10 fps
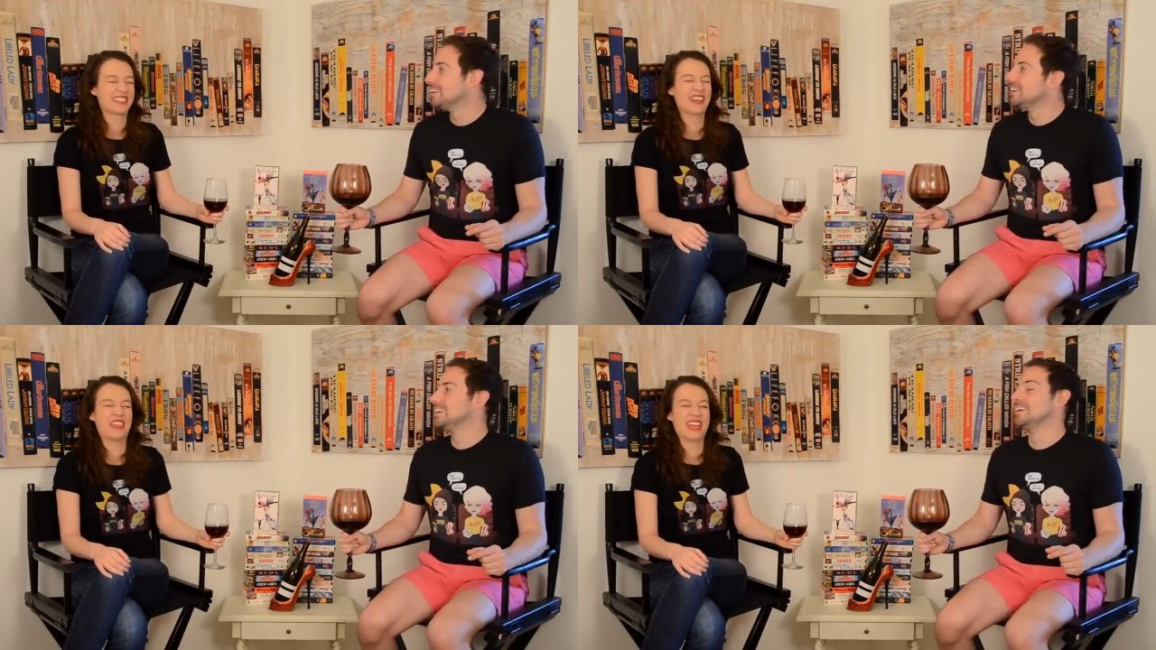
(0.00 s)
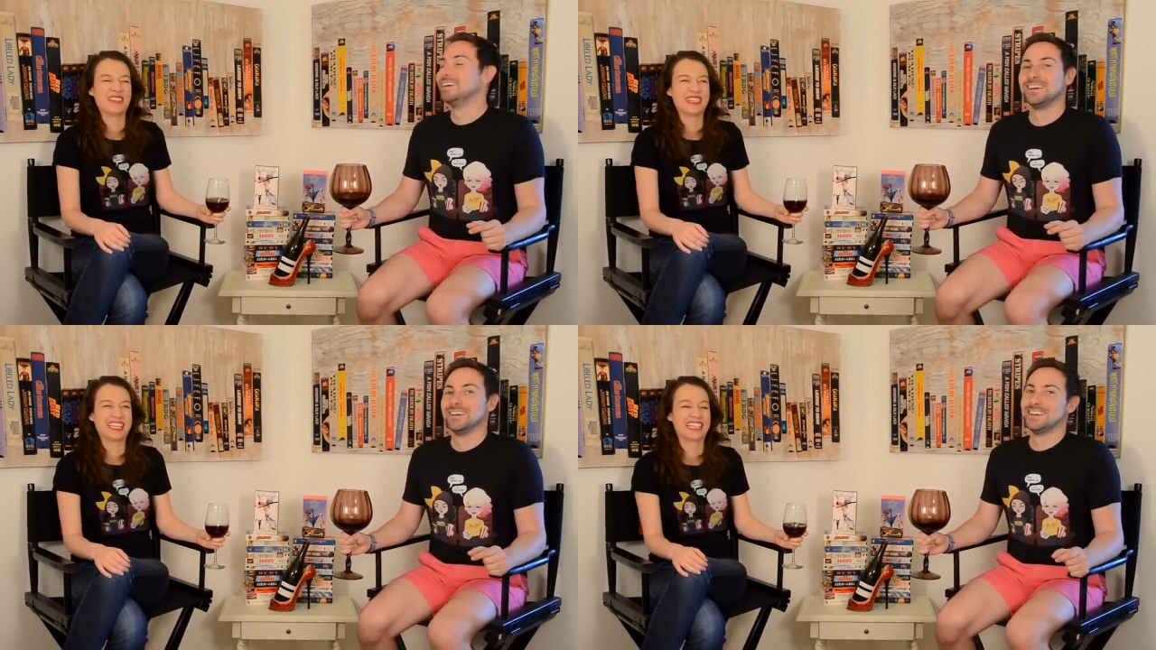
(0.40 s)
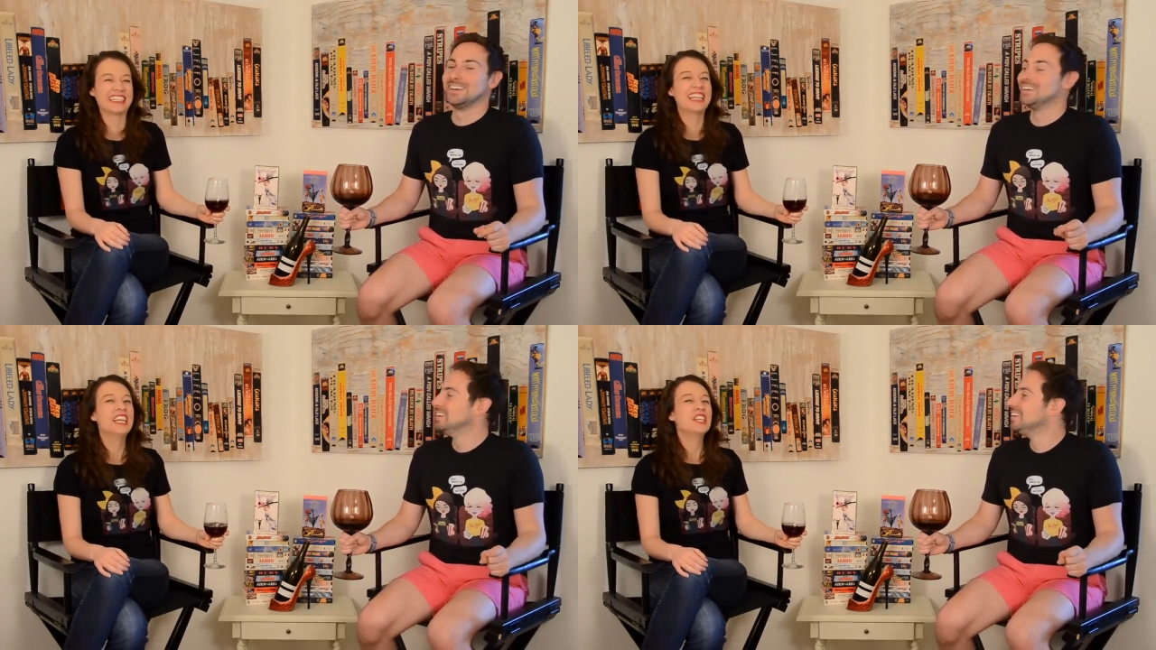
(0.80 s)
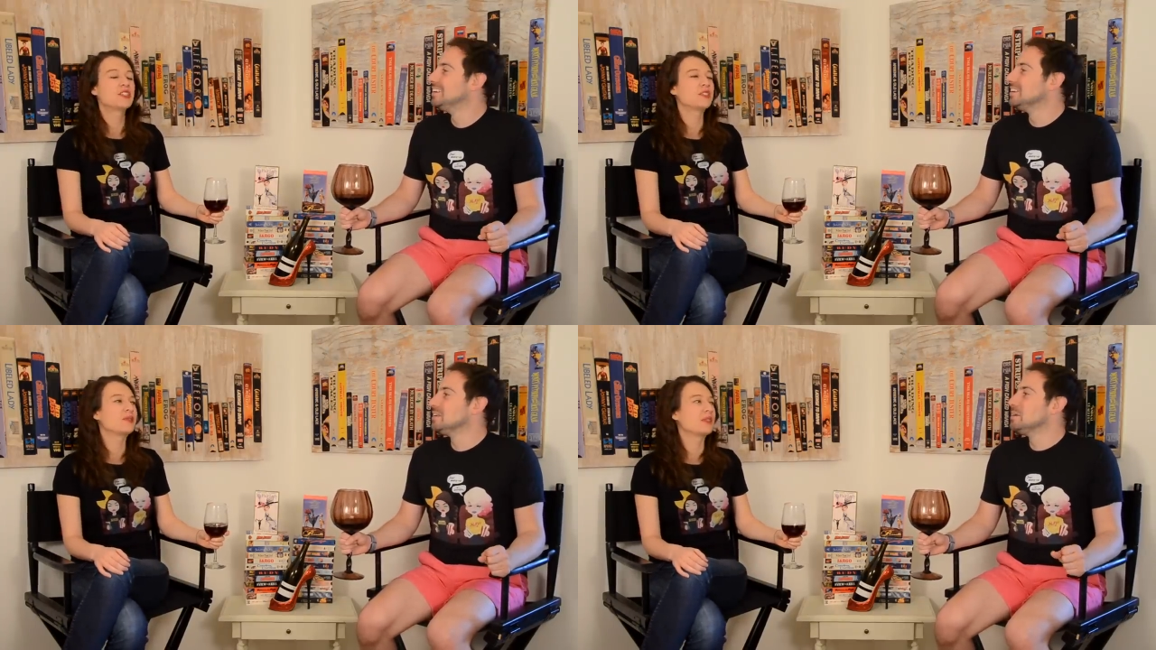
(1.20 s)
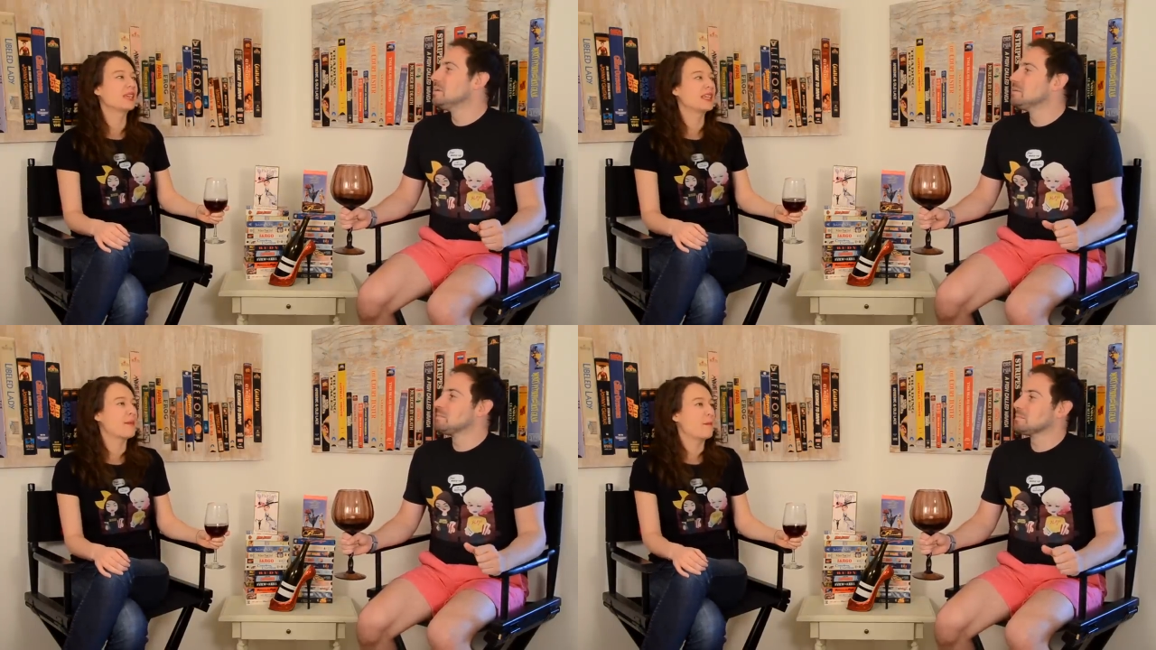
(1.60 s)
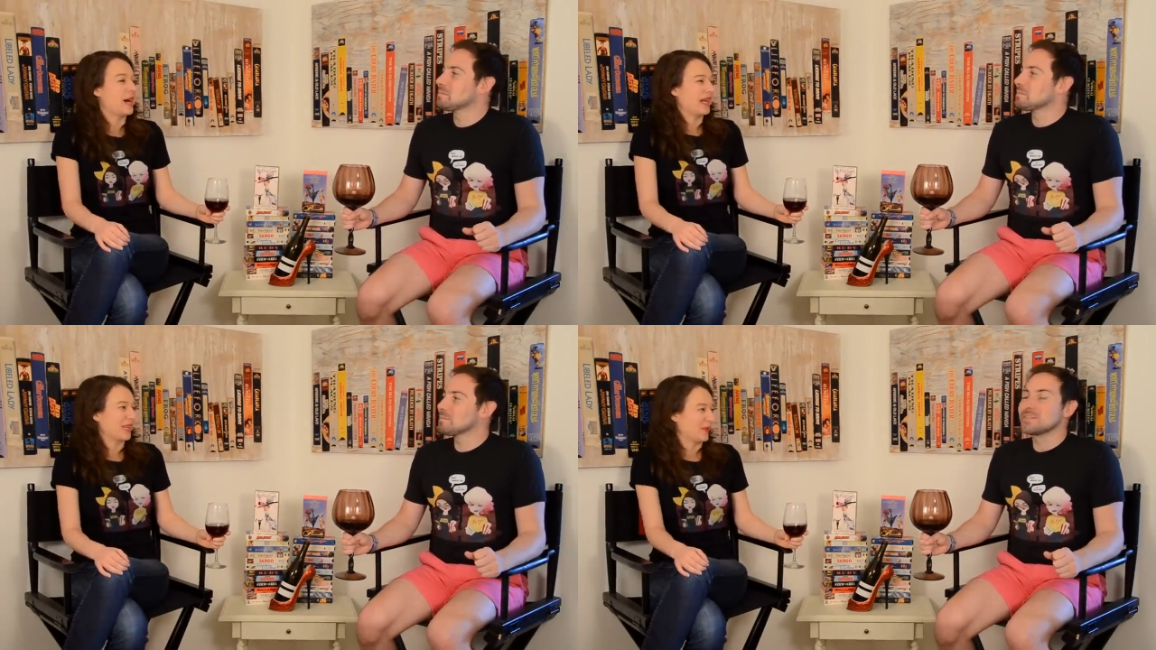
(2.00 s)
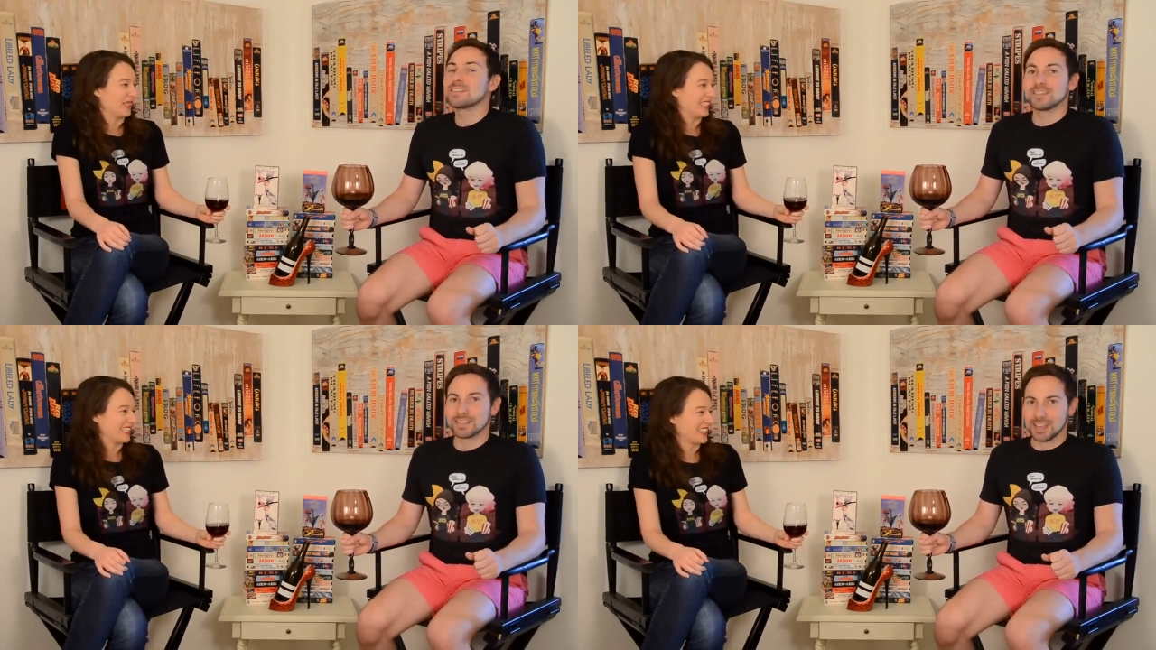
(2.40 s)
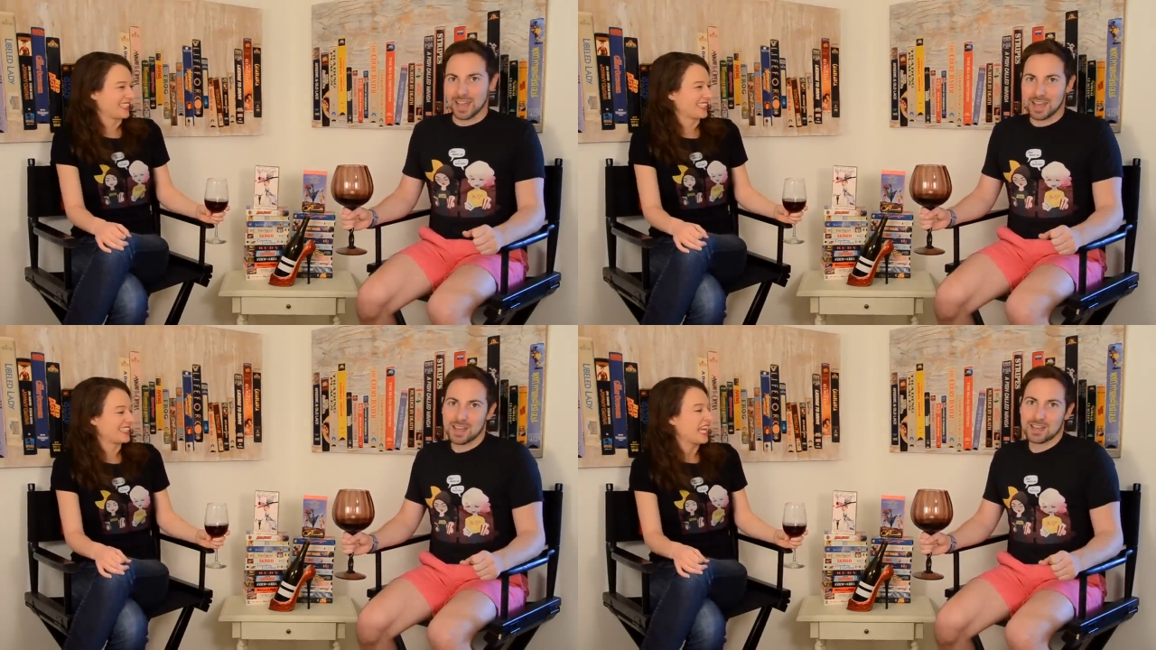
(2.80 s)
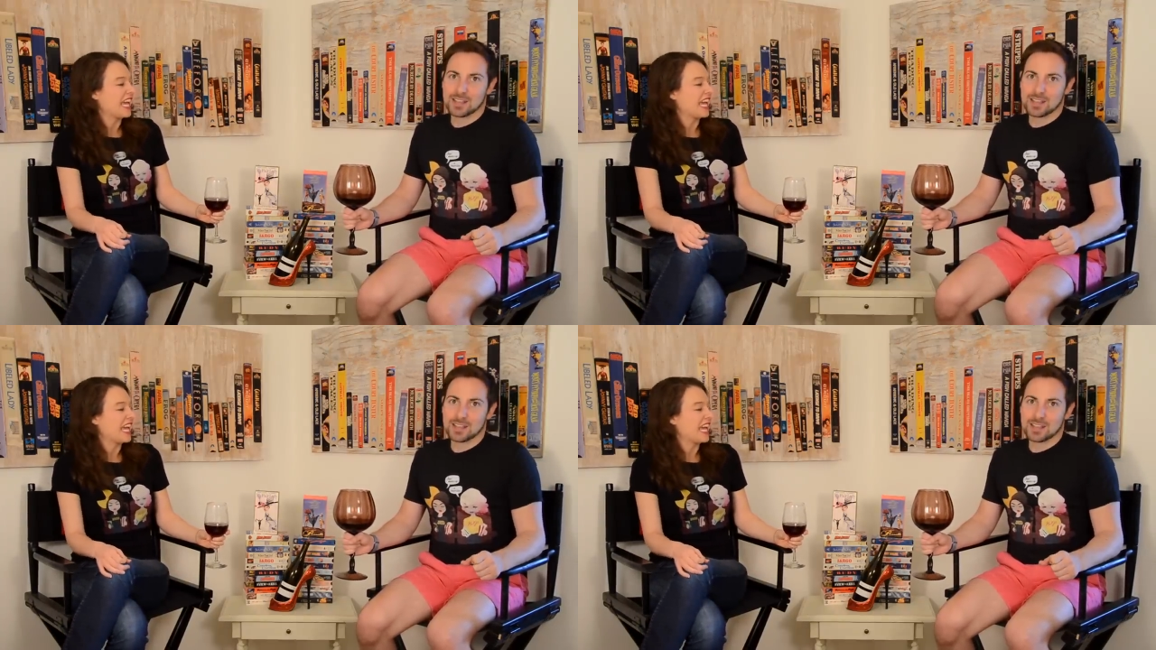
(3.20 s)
Speaker 1: So then we get to the body queens,